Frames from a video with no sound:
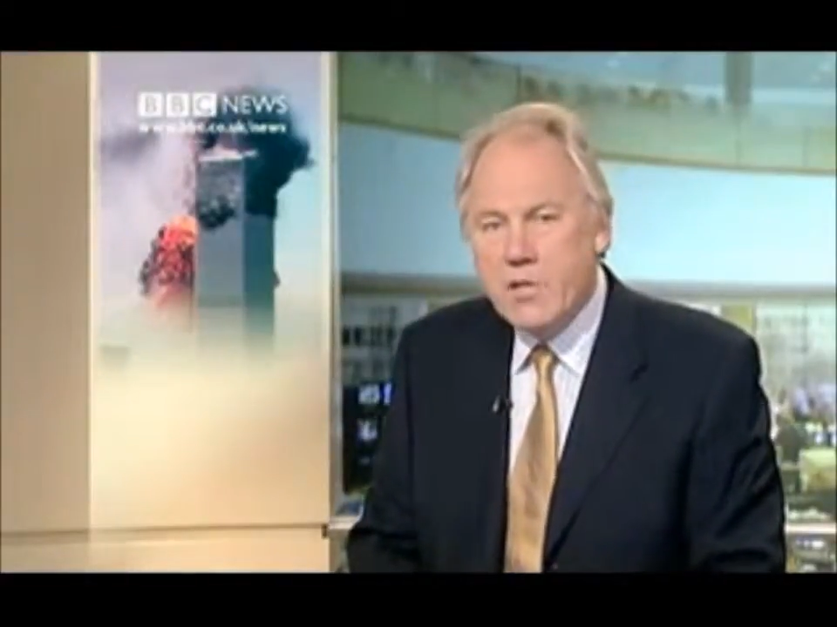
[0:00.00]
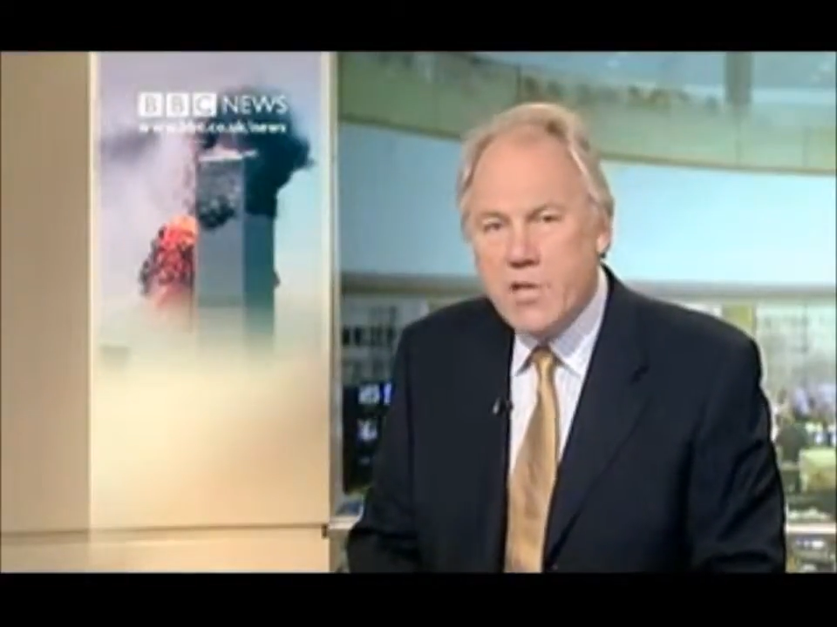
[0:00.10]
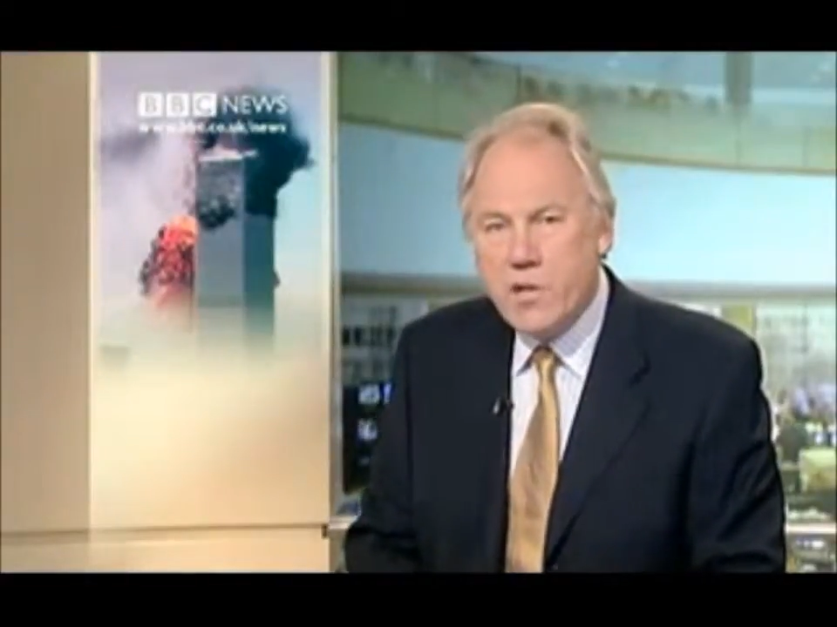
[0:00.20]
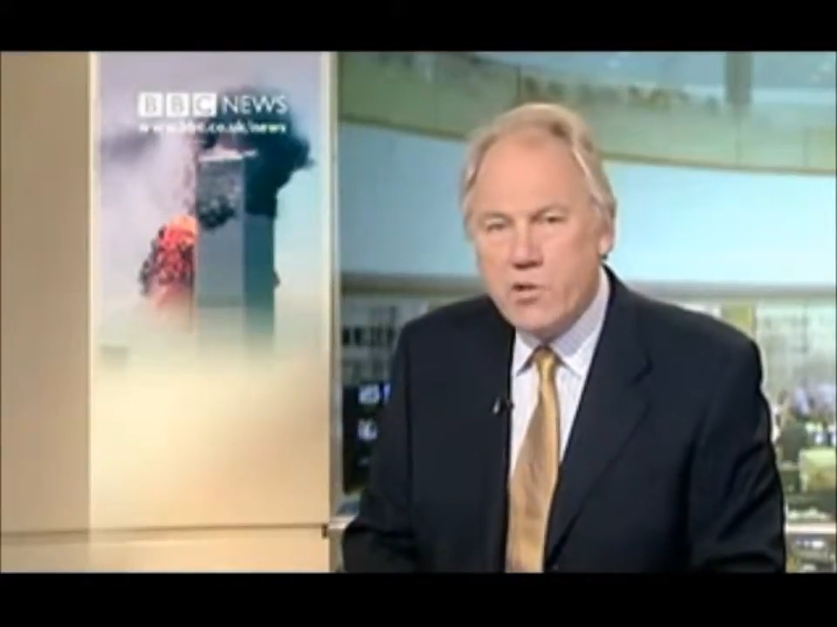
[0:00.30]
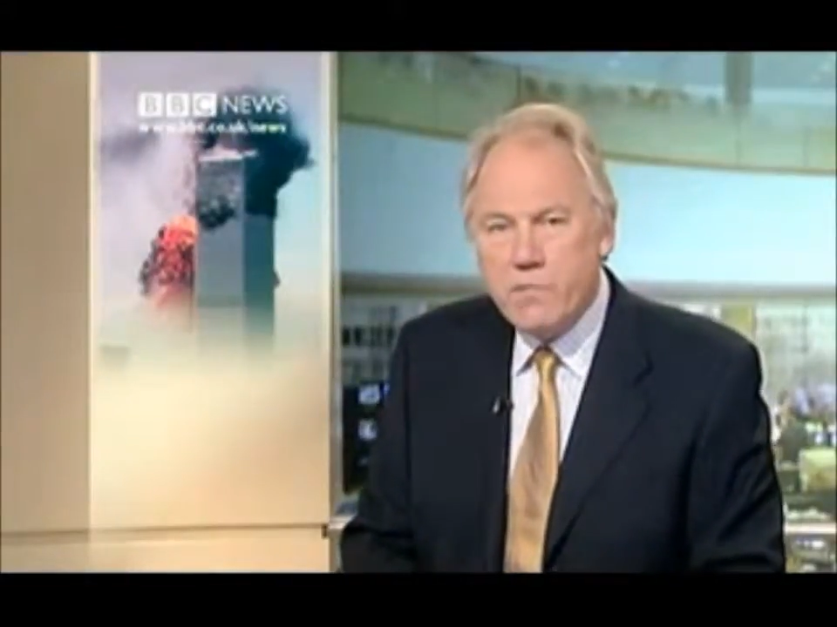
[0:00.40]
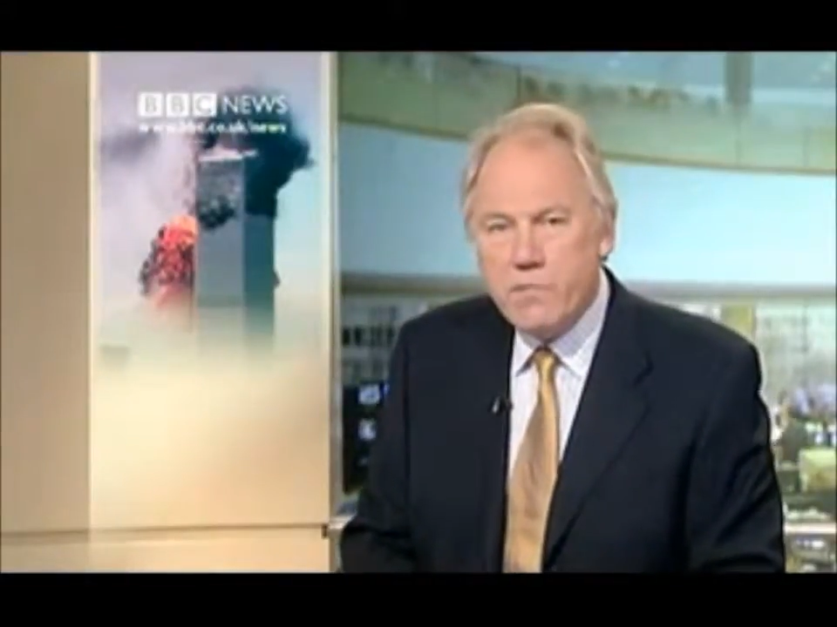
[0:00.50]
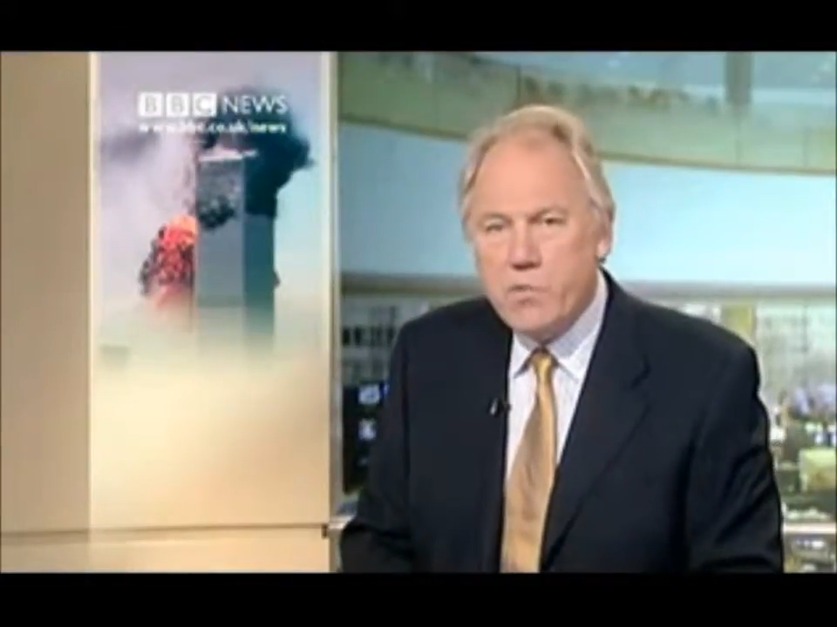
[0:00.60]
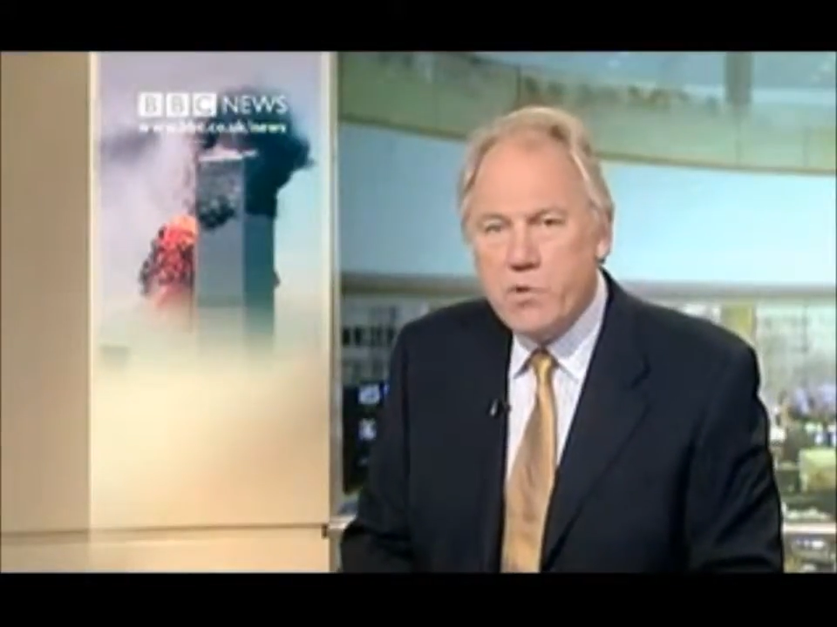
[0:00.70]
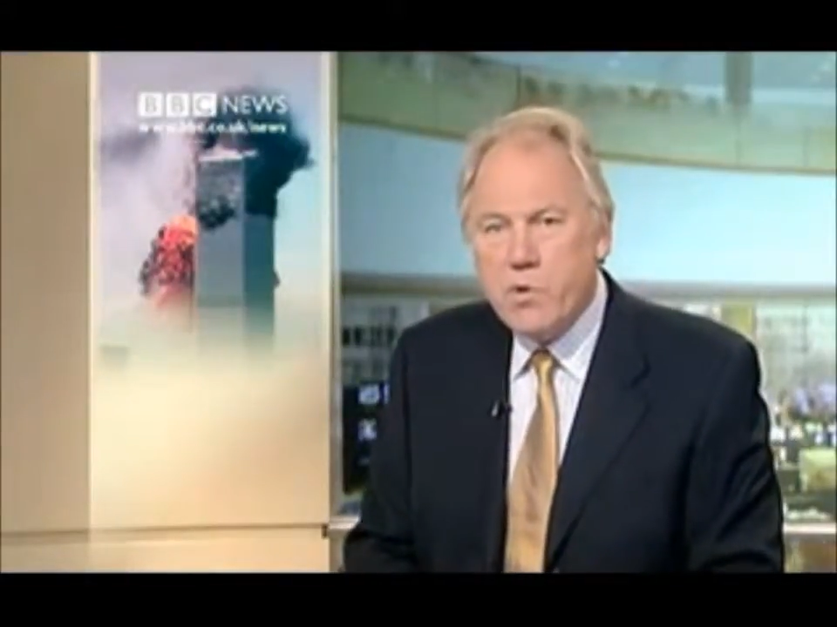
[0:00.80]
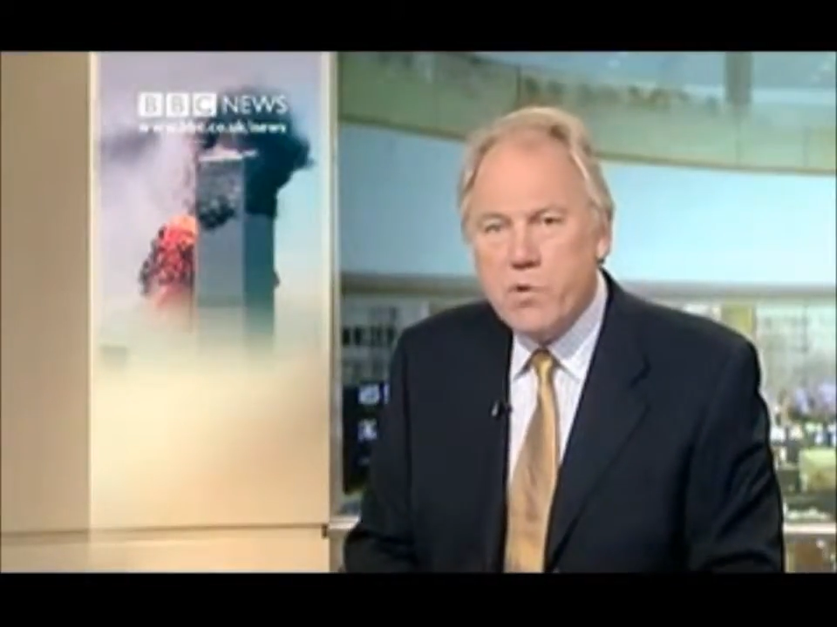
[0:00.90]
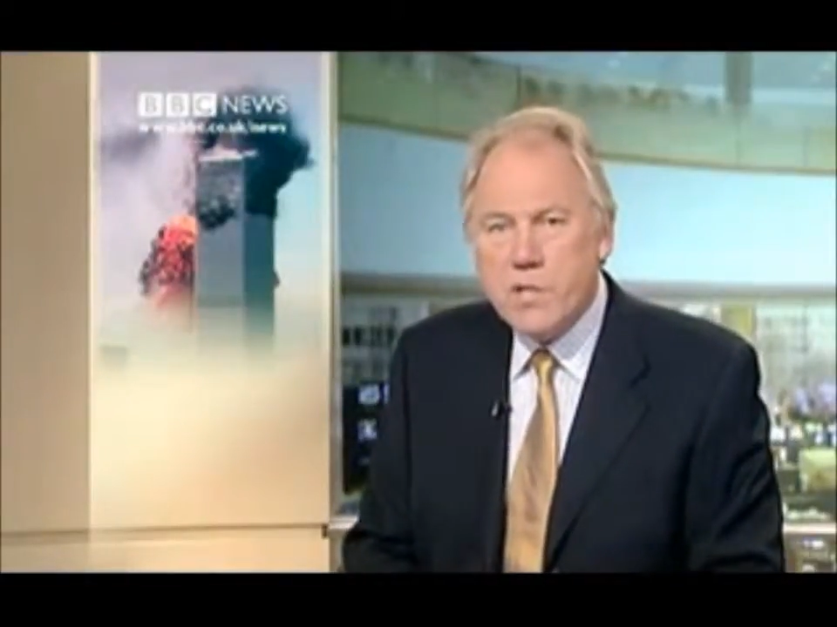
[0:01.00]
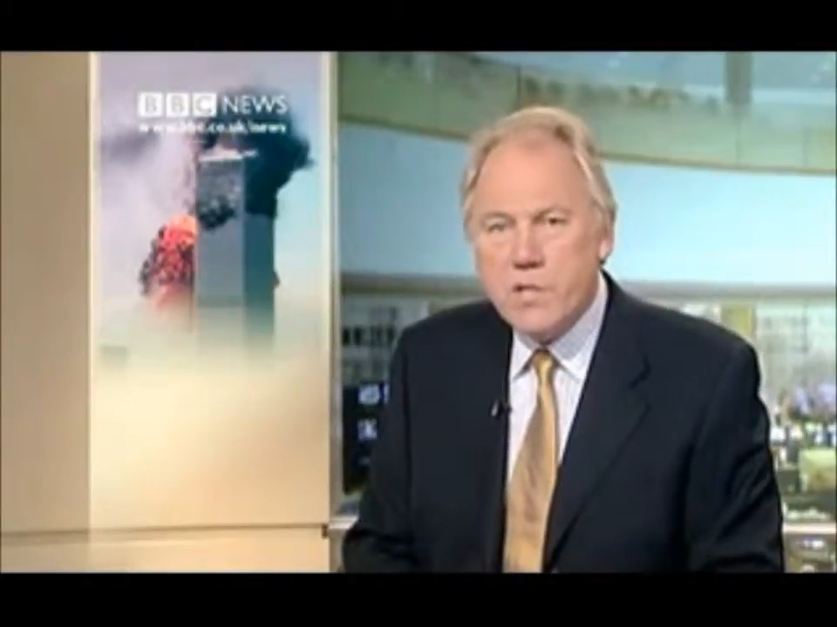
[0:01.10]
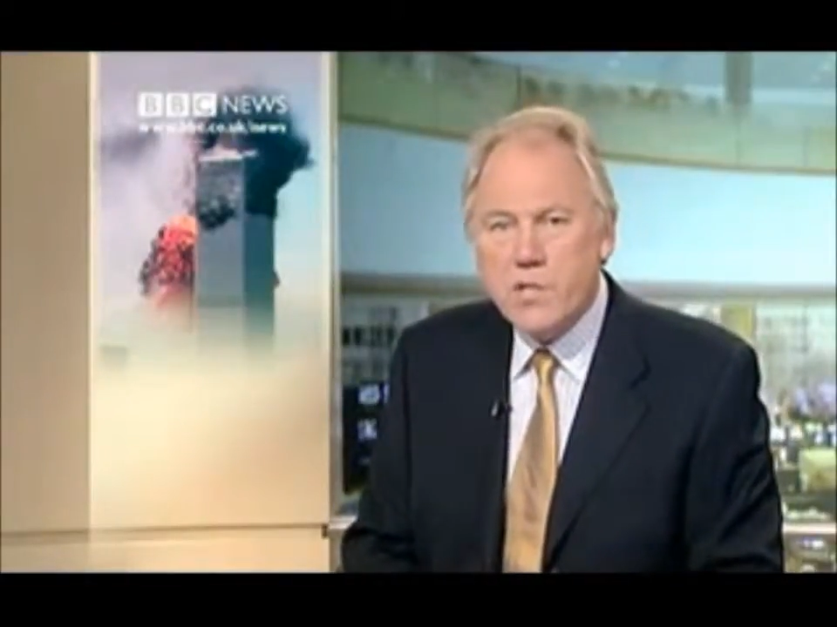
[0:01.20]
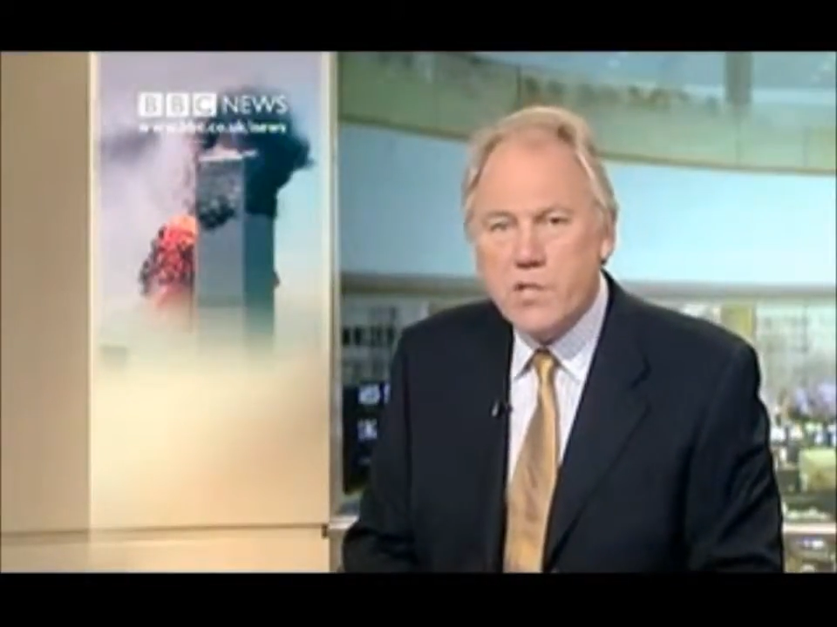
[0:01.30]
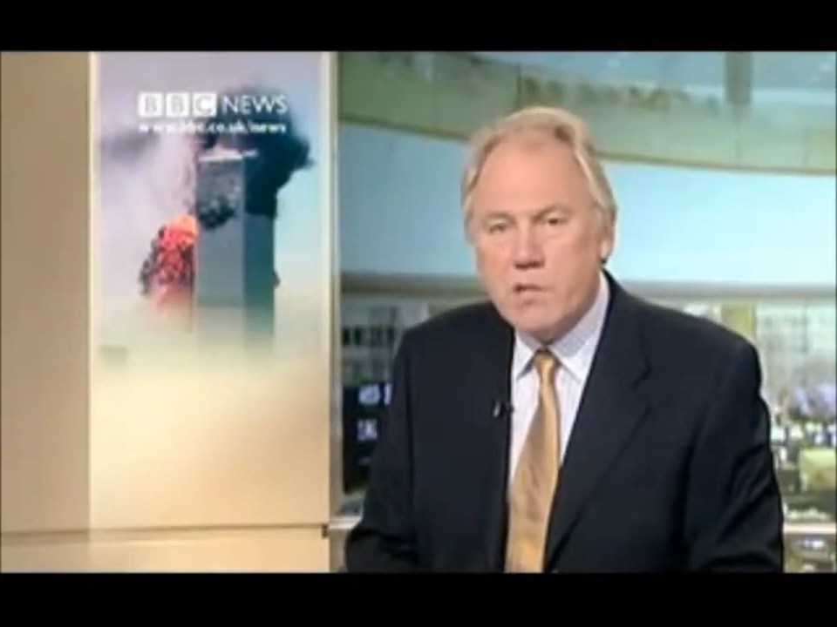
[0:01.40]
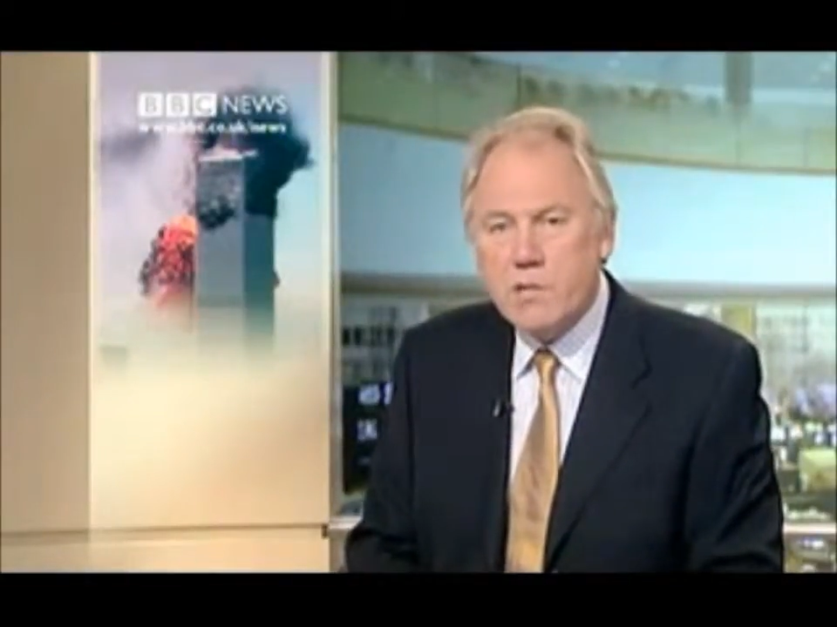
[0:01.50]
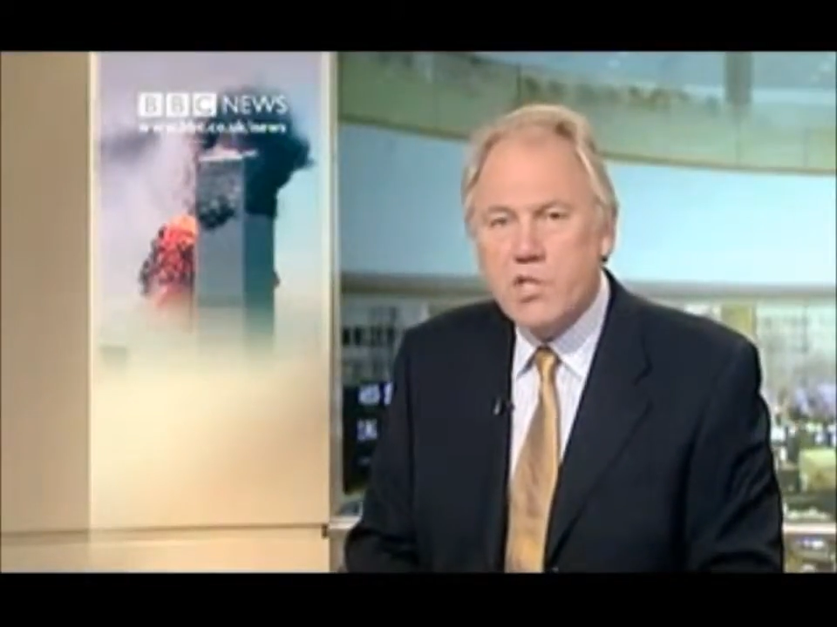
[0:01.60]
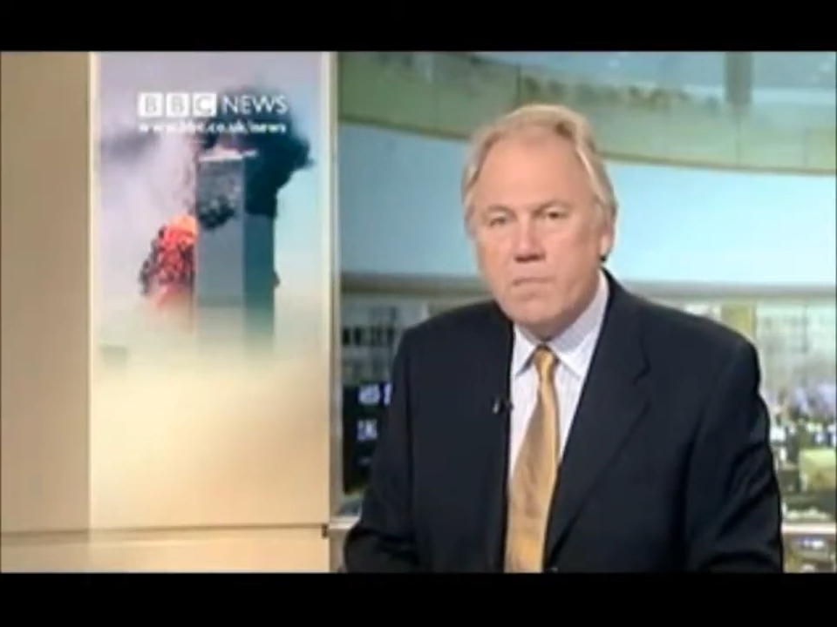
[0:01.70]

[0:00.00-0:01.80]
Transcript: The center of New York is still